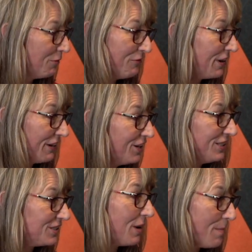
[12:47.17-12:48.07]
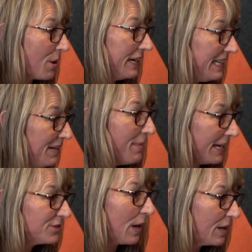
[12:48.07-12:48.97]
Very good. So I bought an
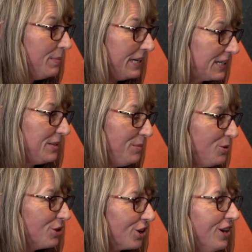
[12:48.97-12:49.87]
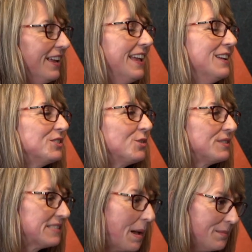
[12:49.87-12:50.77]
e-bike so I could be a commuter. So
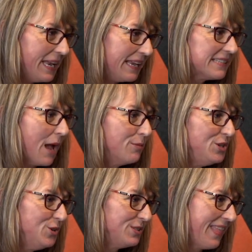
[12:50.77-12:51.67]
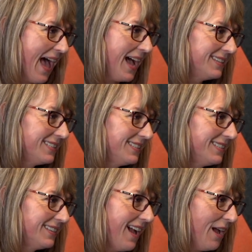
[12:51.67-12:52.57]
some days I would use that.
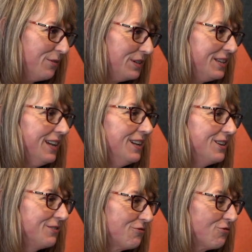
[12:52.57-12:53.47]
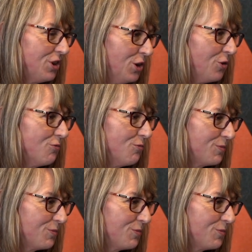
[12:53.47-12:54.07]
I would, you know,